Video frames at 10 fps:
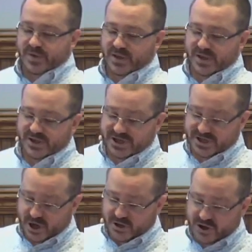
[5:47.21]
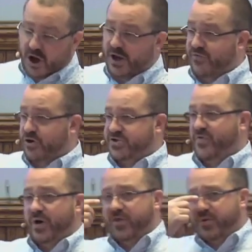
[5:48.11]
Jesus goes on in verse
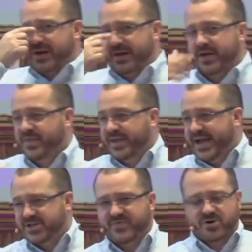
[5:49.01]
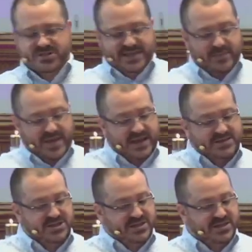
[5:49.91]
43, the, the next verse in that passage,
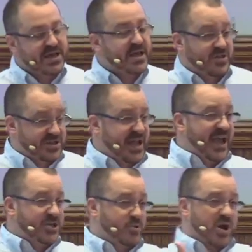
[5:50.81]
and he says, The days will come